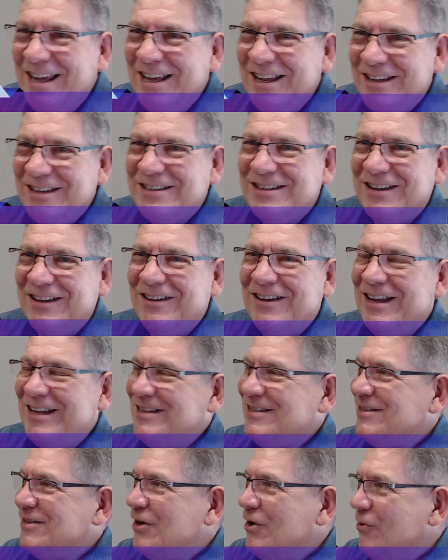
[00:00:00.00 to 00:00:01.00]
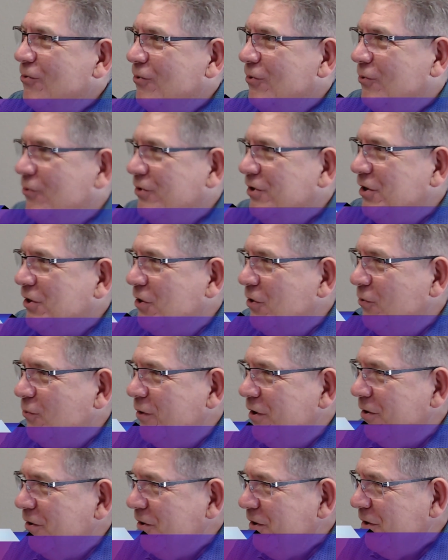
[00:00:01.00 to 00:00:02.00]
So you know,
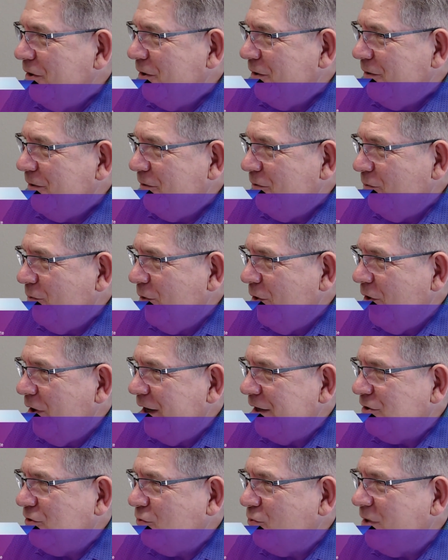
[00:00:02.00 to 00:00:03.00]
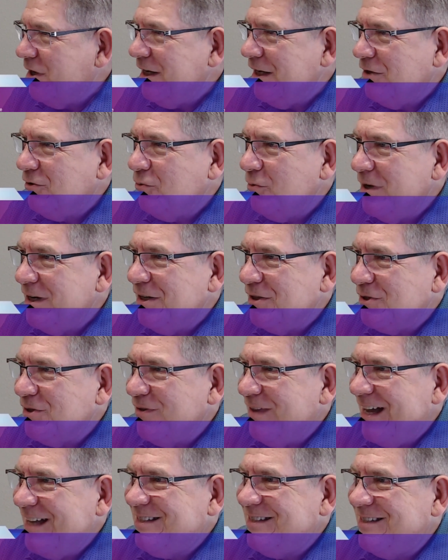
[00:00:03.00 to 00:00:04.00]
we're at 2020, so
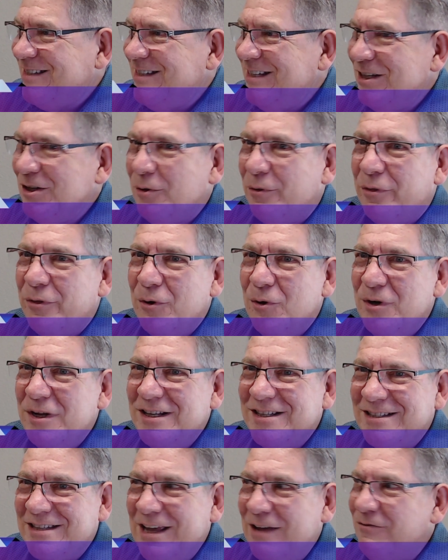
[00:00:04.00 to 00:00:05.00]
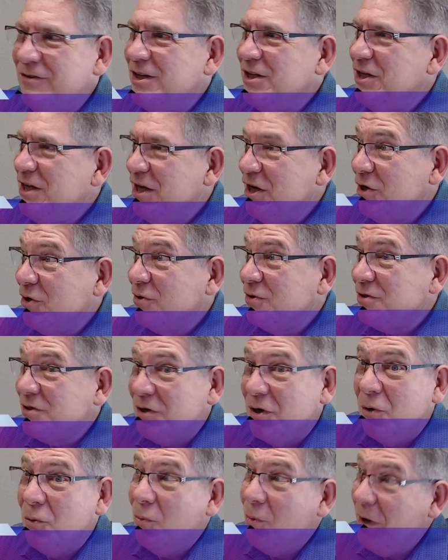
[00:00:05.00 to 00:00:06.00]
that's still 37 years
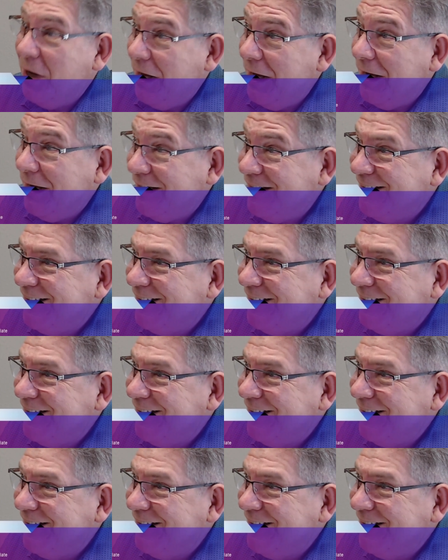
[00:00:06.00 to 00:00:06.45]
away.